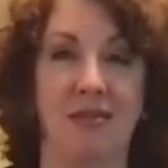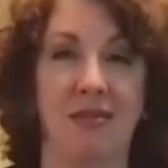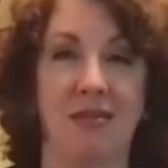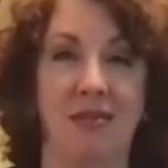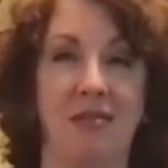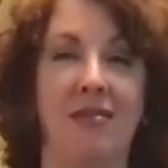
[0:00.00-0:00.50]

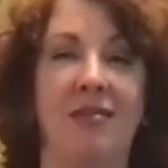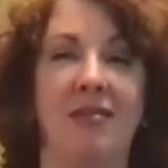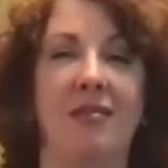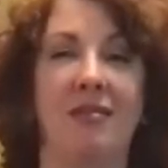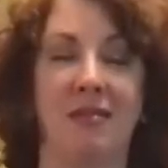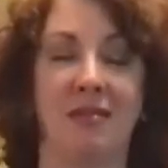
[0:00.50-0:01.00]

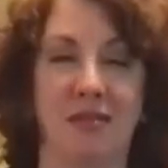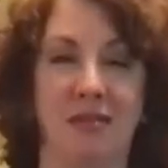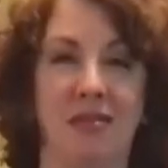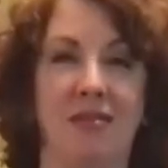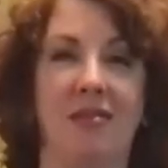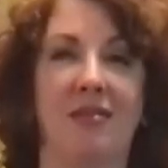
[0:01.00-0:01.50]

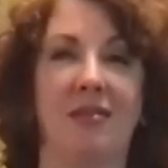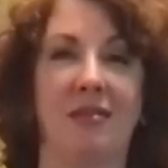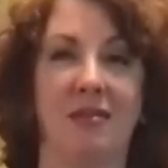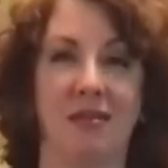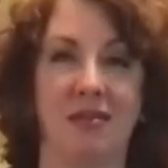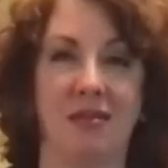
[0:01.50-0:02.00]

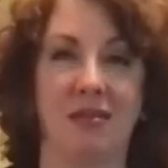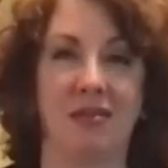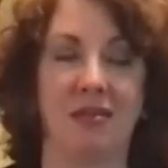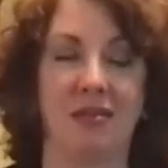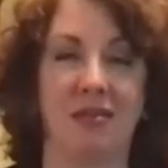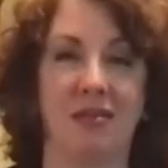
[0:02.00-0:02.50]

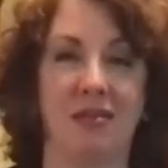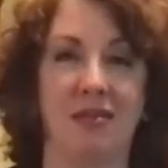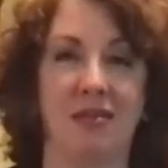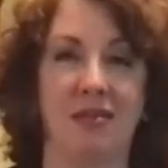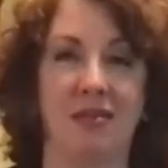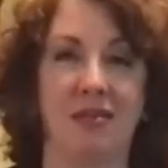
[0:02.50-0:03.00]

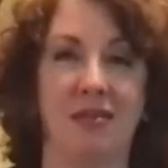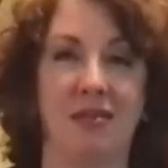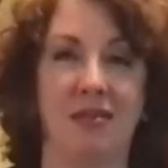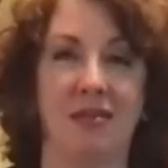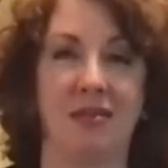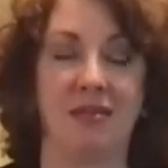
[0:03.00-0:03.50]

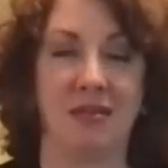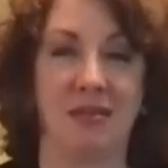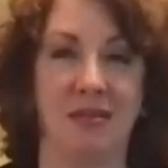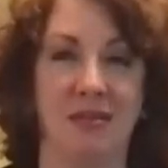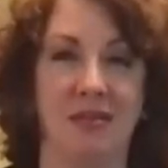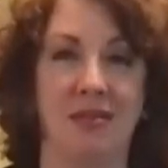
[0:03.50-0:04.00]

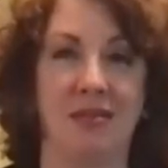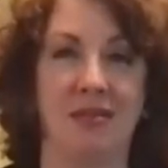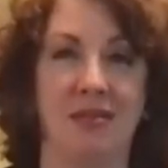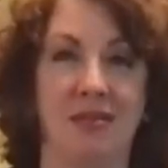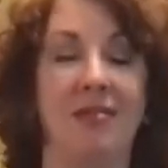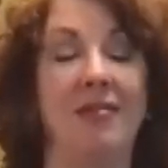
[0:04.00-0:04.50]

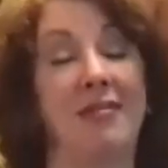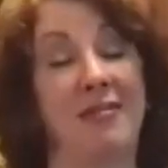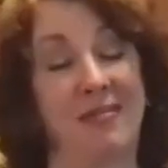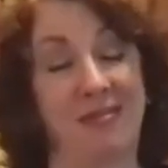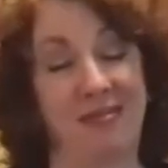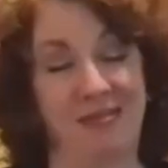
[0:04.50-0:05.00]

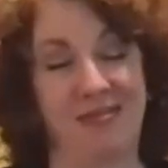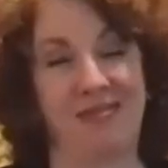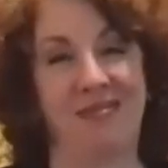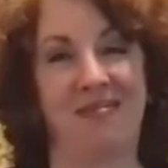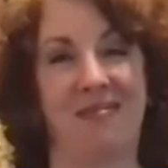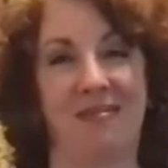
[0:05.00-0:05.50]

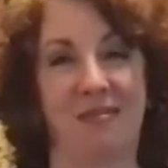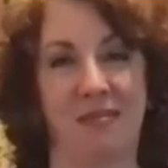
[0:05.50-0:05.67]
This person isn't speaking.